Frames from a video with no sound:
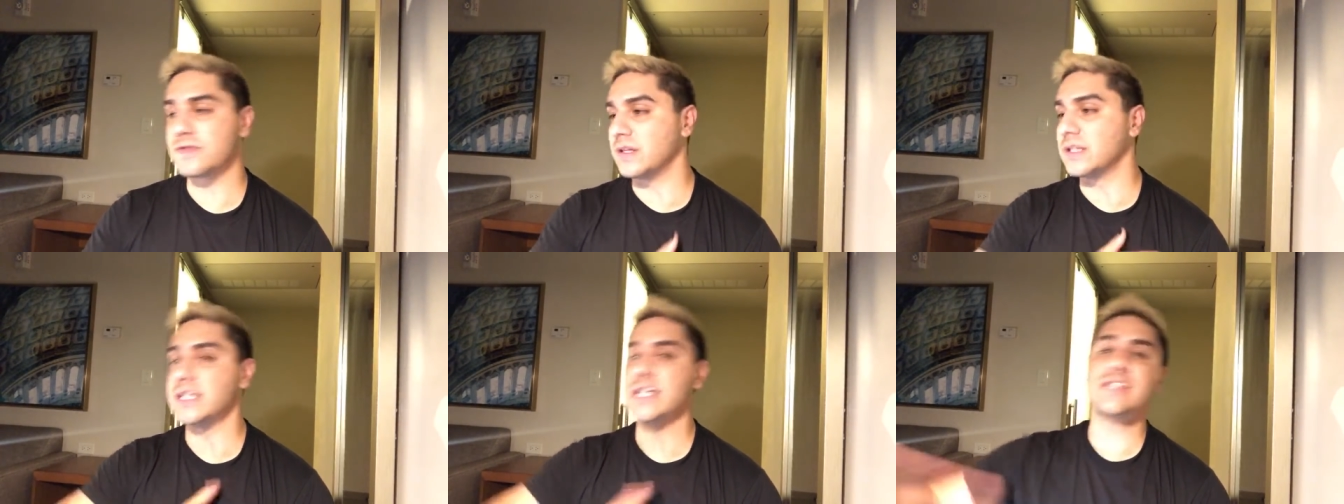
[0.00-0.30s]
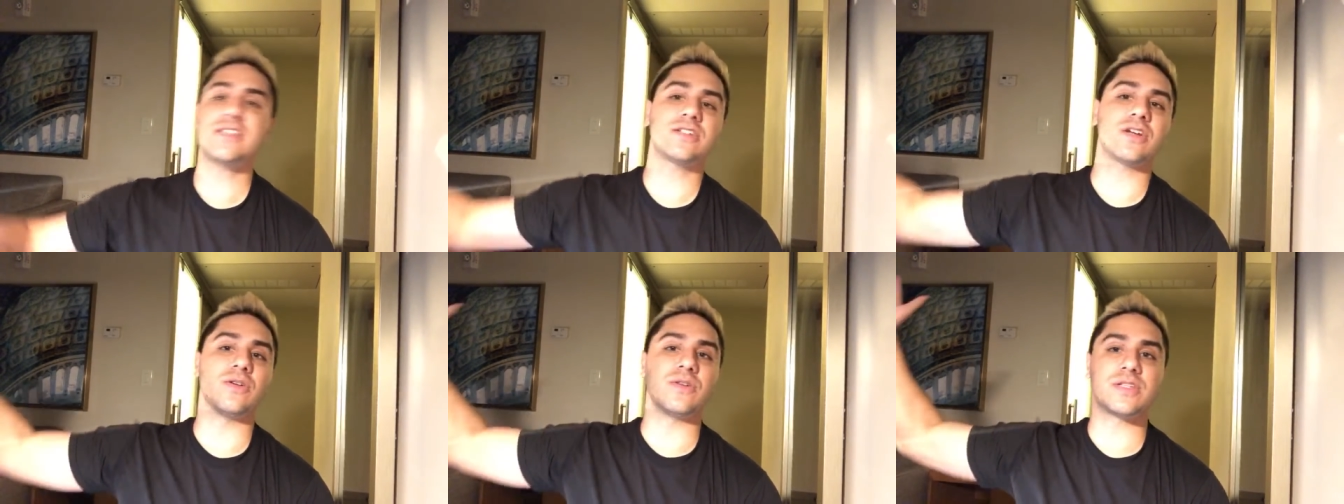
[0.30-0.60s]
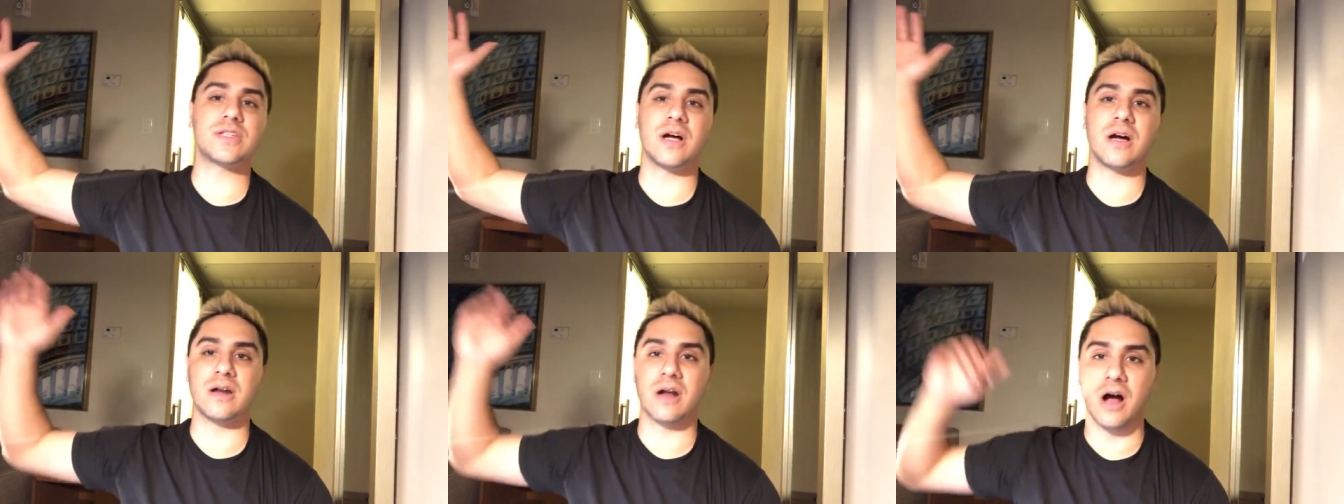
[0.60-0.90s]
the list
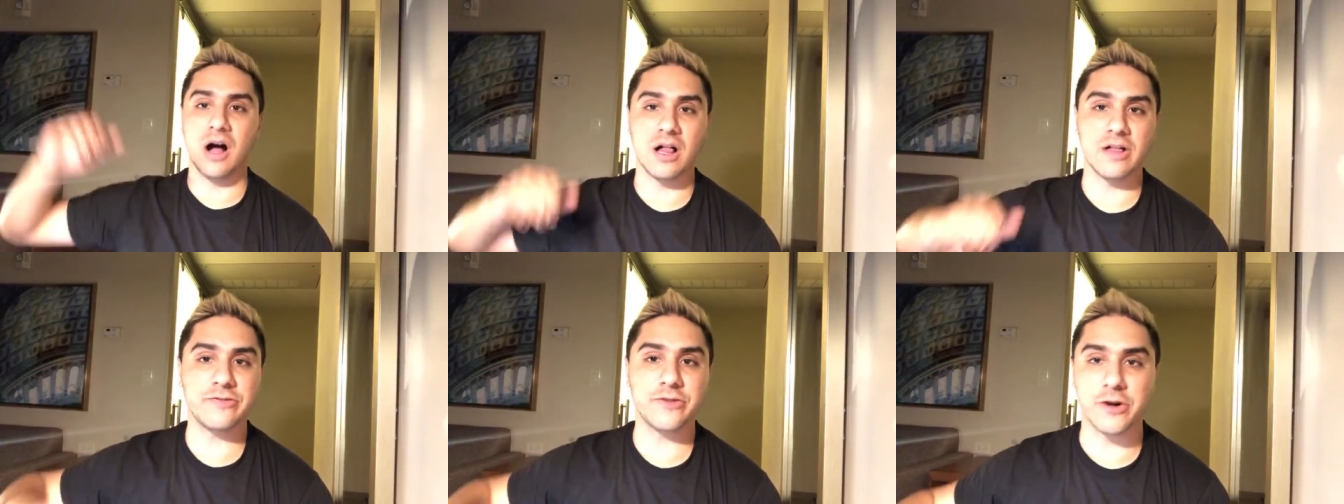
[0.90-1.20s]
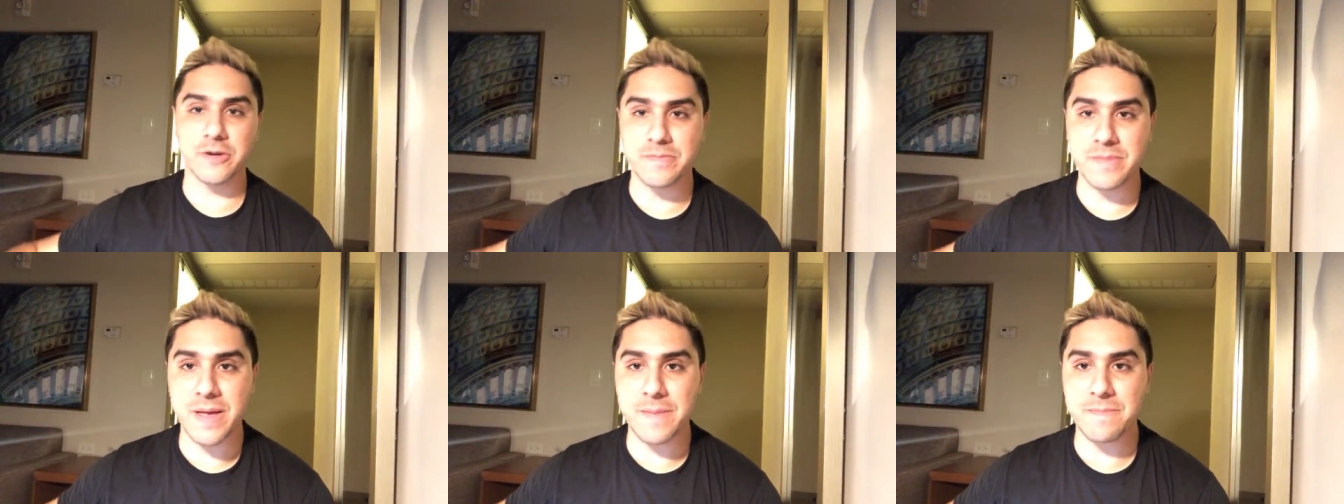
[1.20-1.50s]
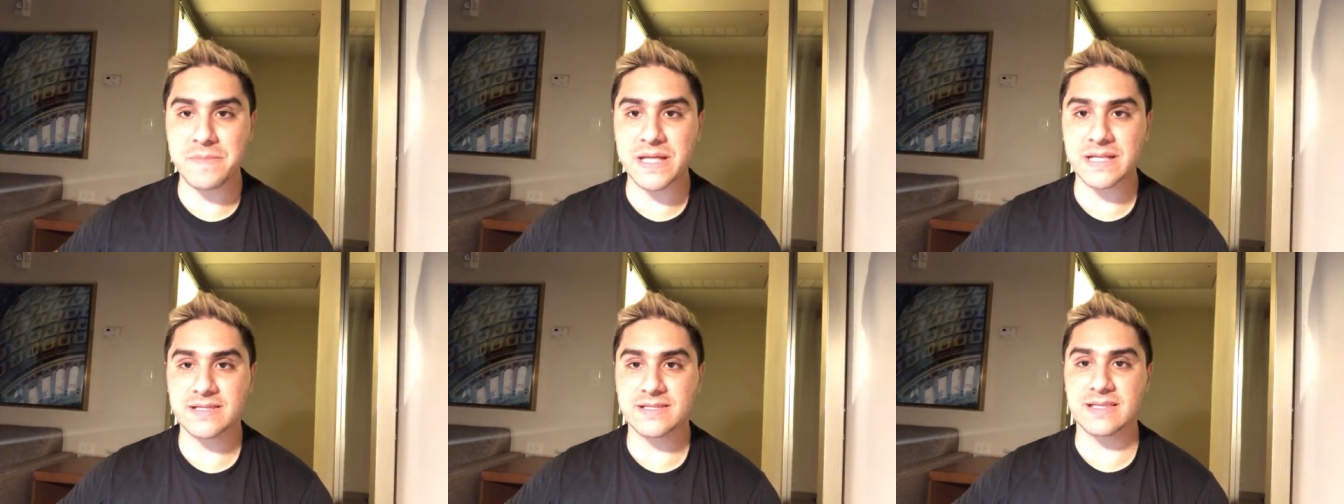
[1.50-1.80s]
goes on, all of our
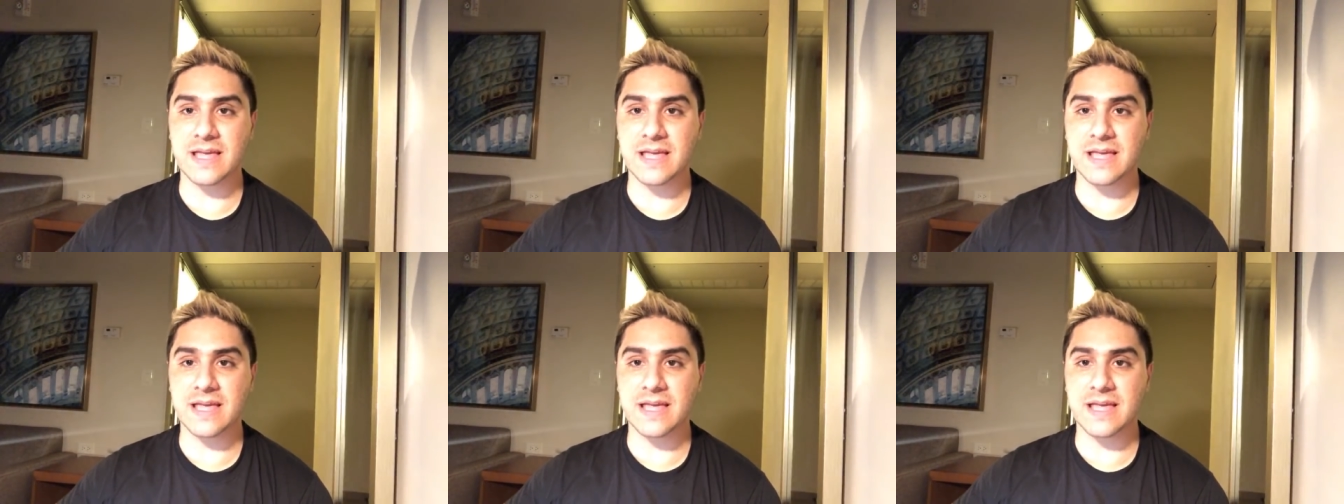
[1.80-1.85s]
amendments,